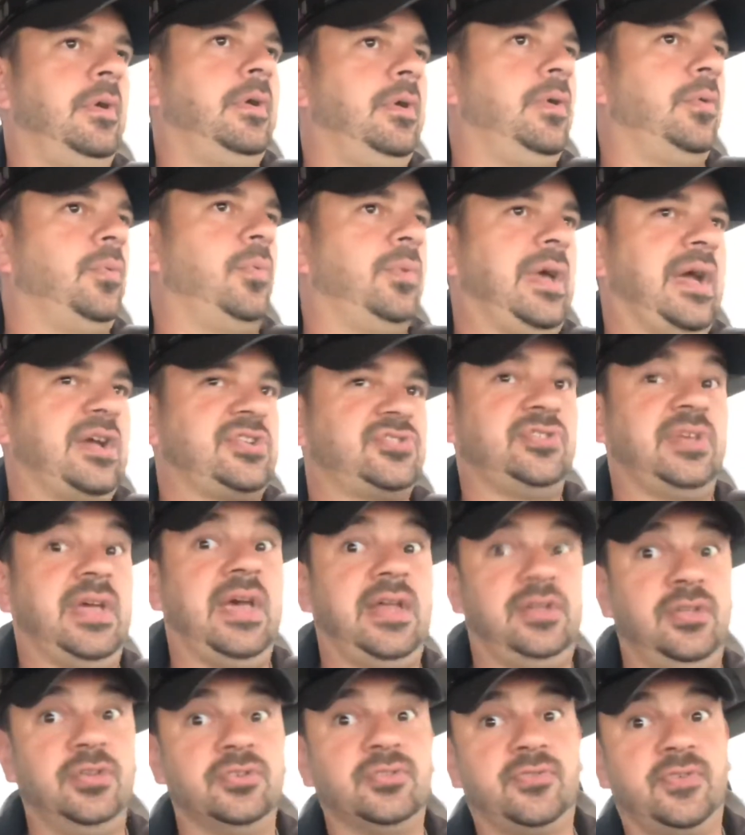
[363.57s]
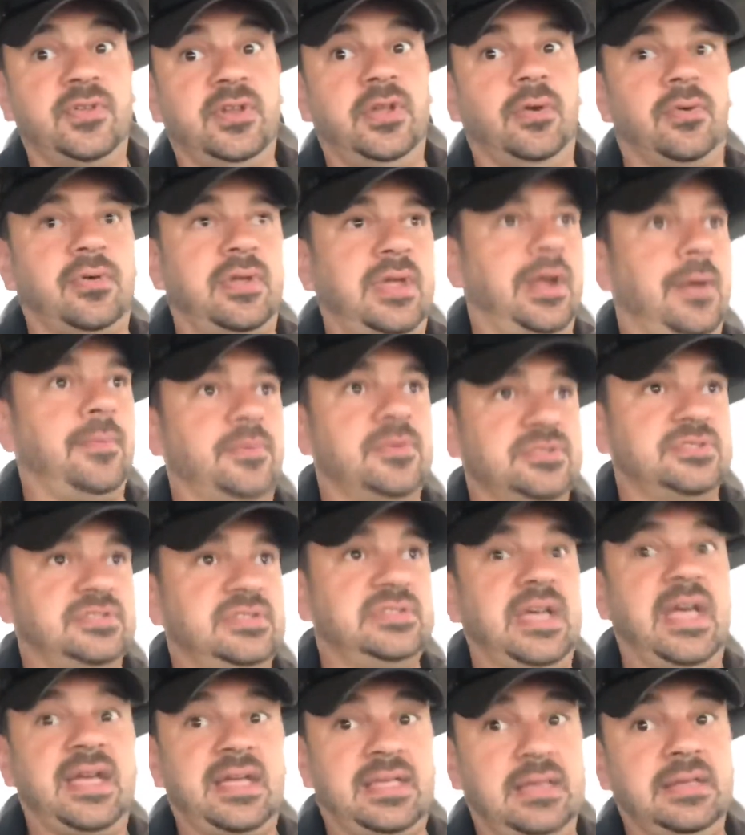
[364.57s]
We actually had to use video cameras.
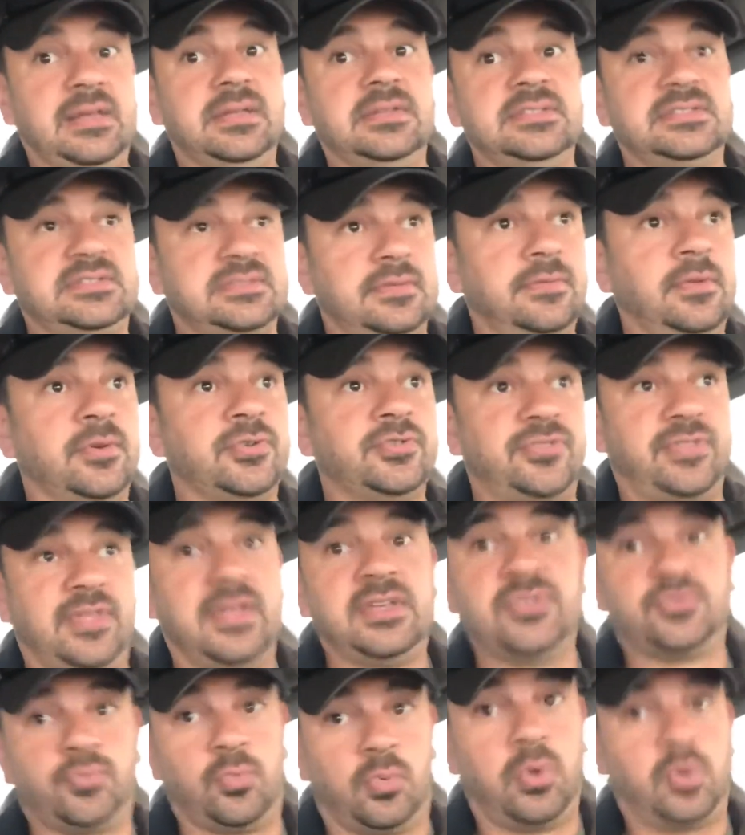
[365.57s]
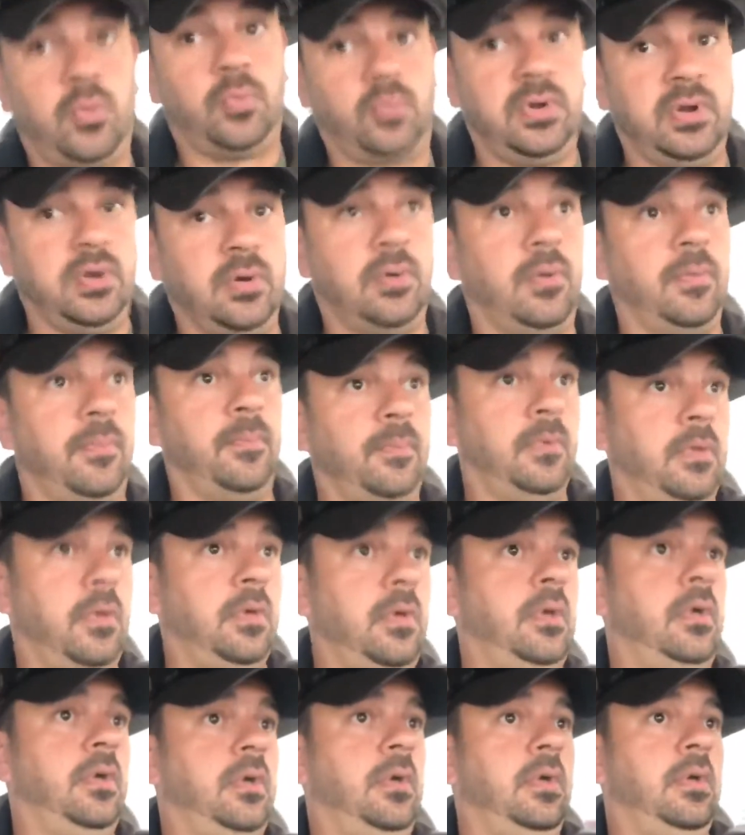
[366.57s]
Yeah, kids, those things were real.
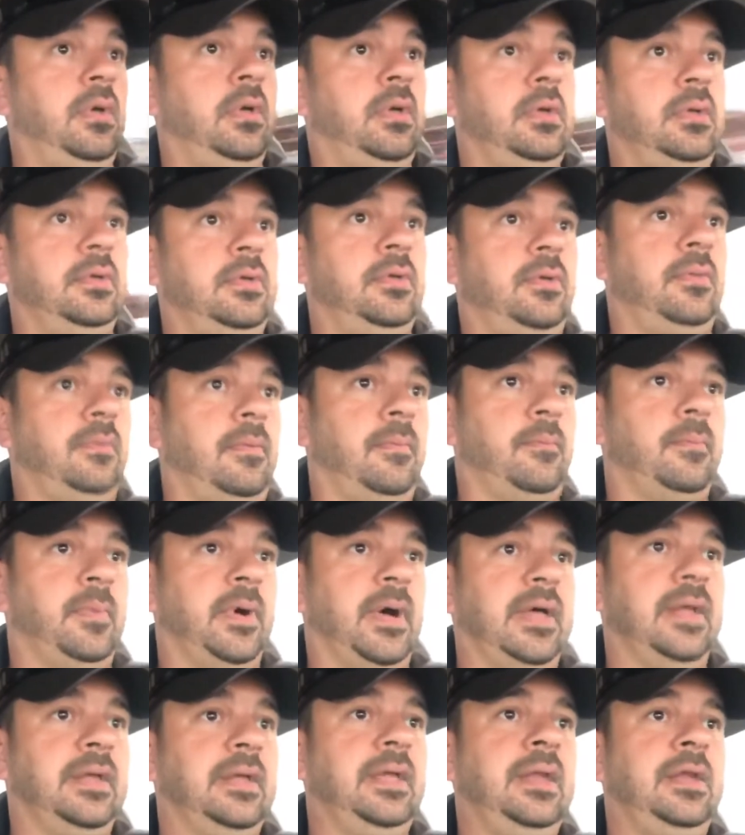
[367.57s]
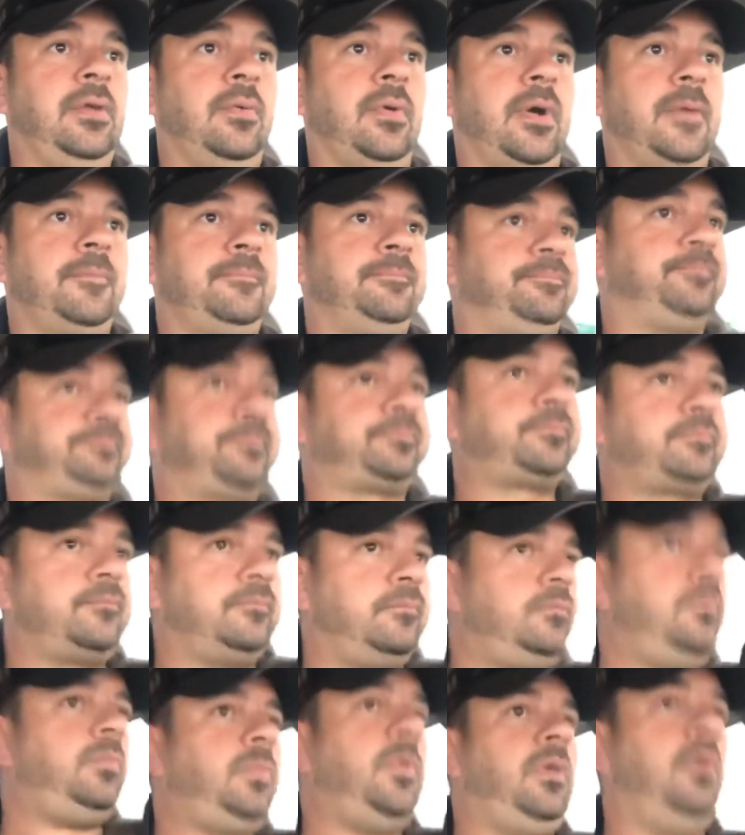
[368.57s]
But anyway,
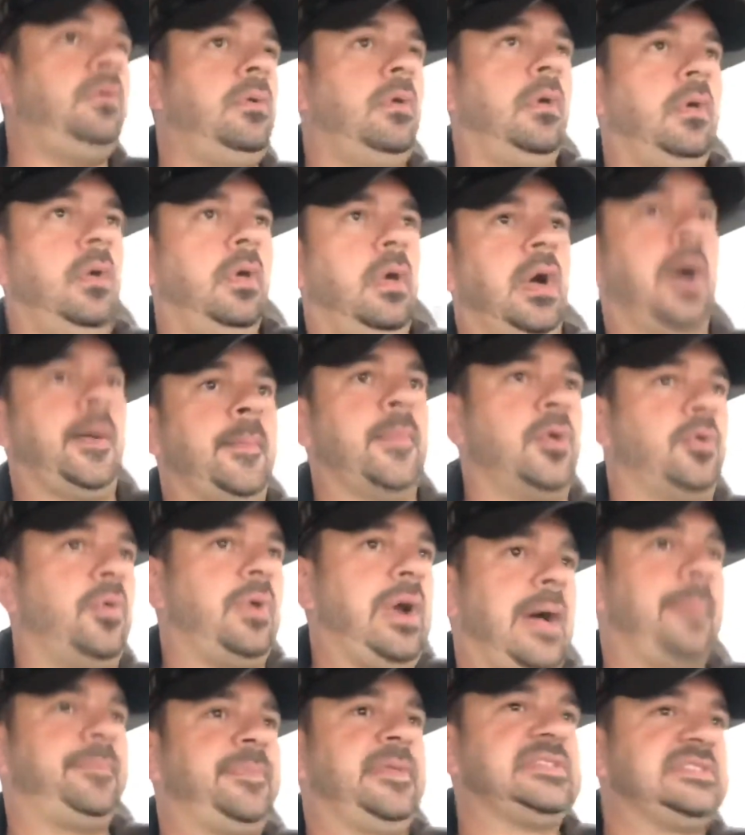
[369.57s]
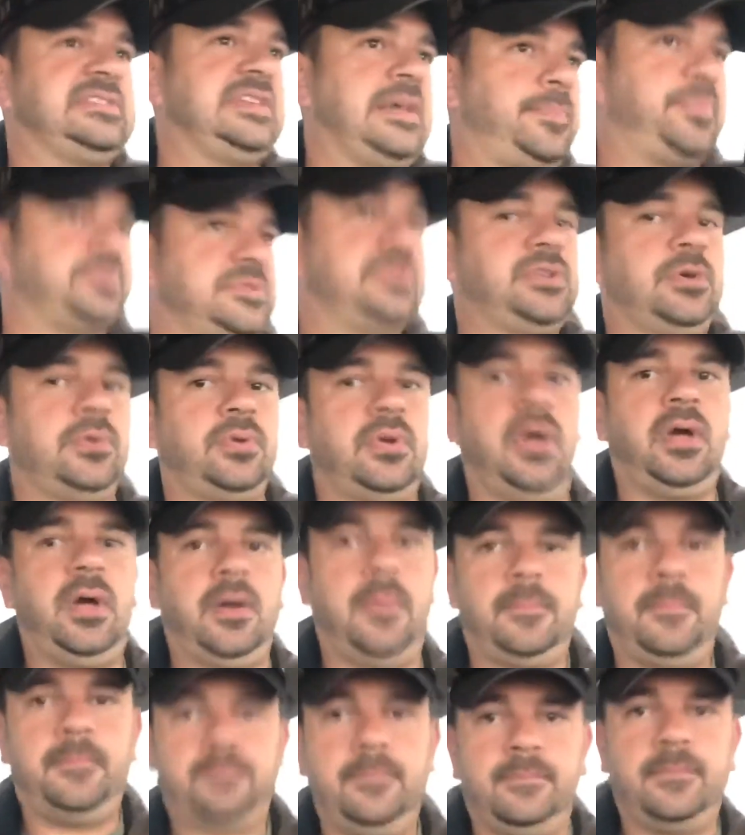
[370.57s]
I'm going to wrap this episode up,
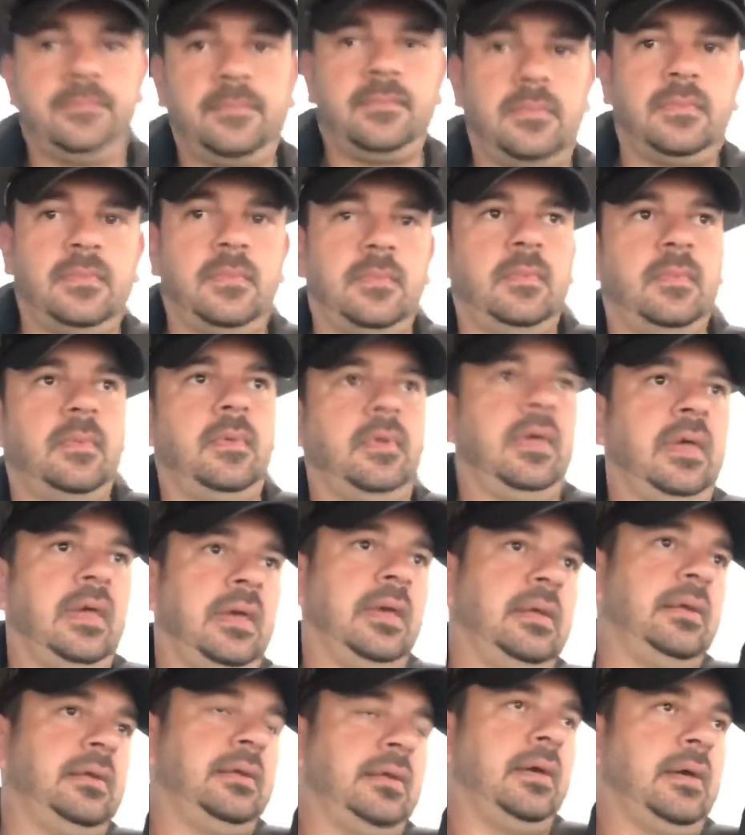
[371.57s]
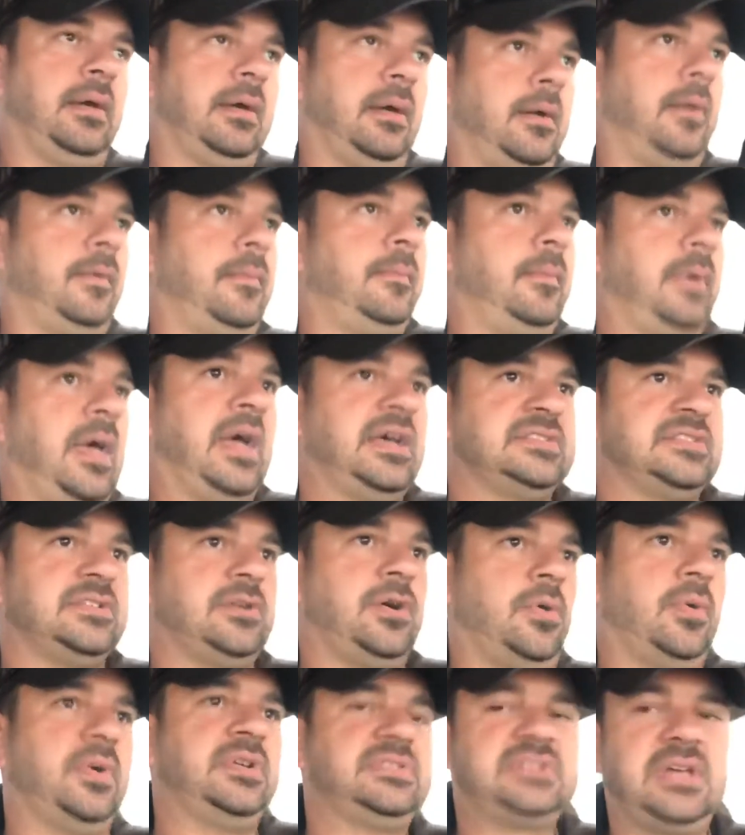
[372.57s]
and as
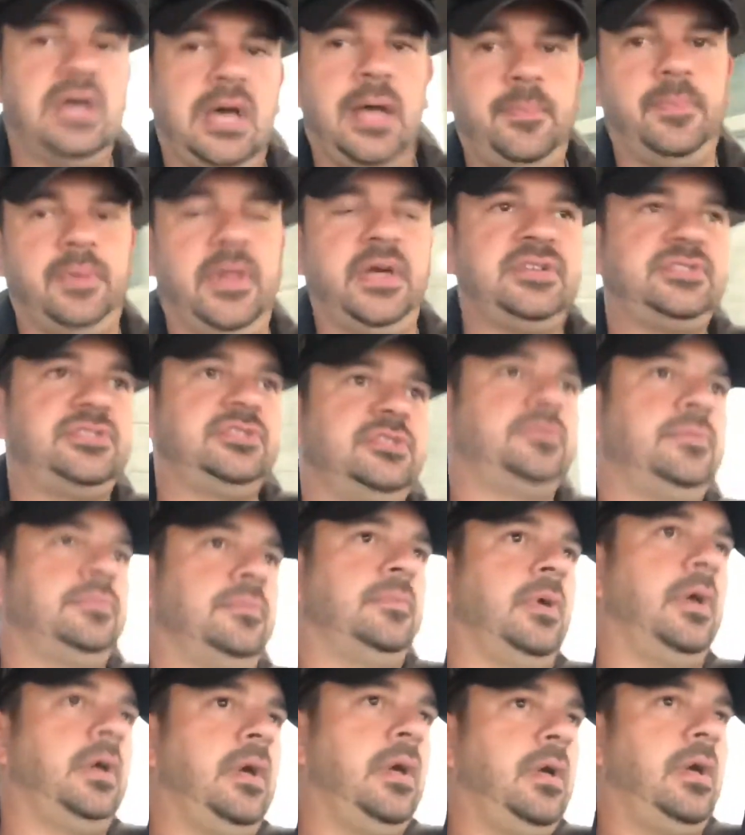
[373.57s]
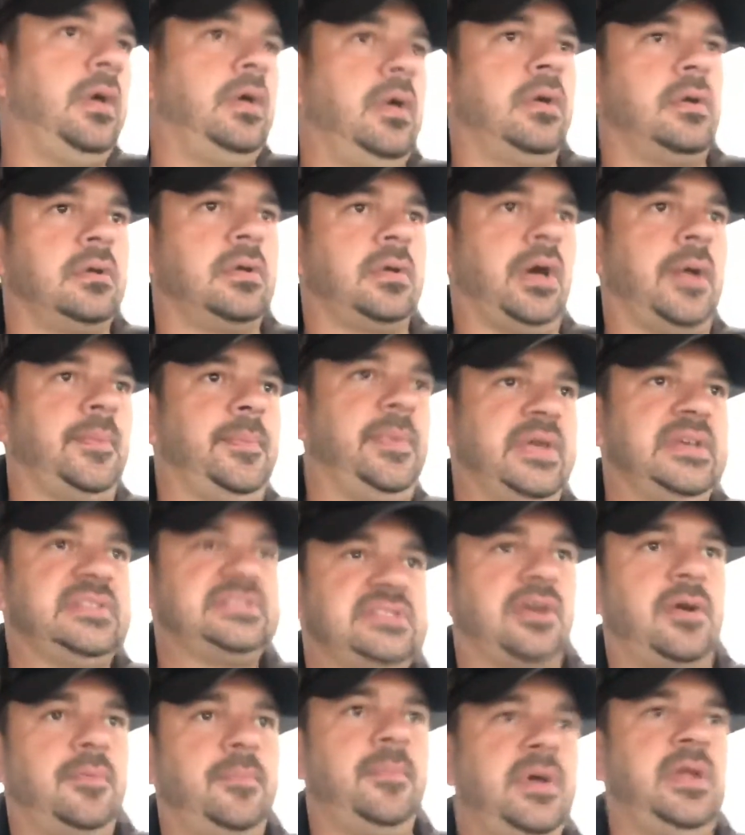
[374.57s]
always, God bless you. God bless
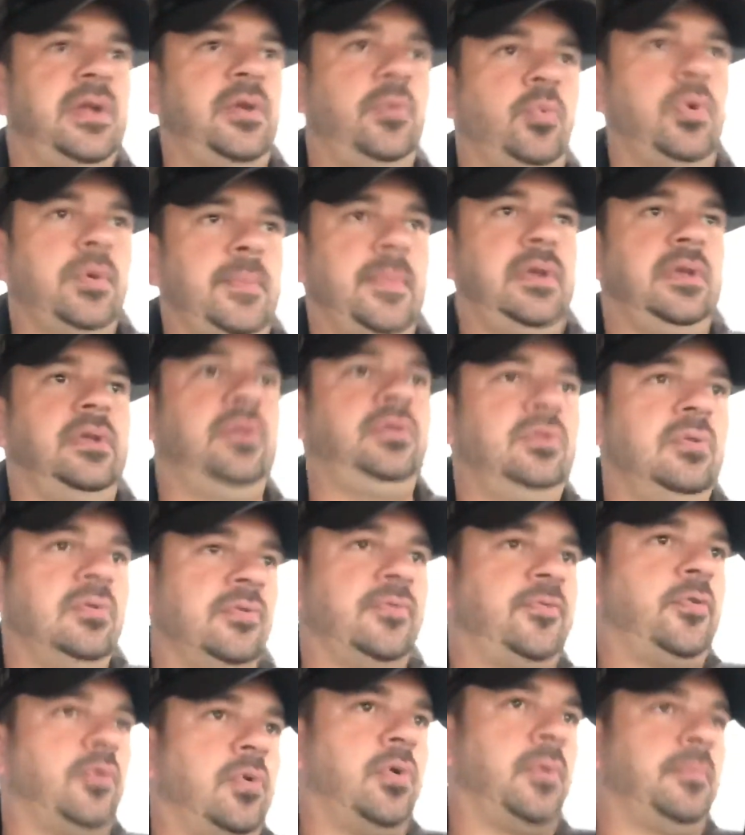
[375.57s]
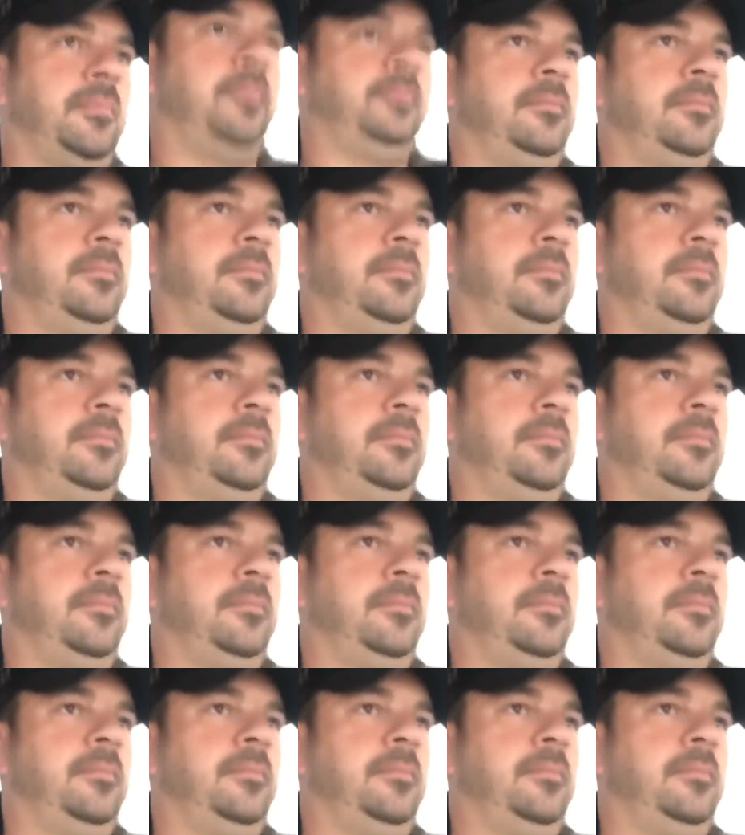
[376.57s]
our men and women in uniform,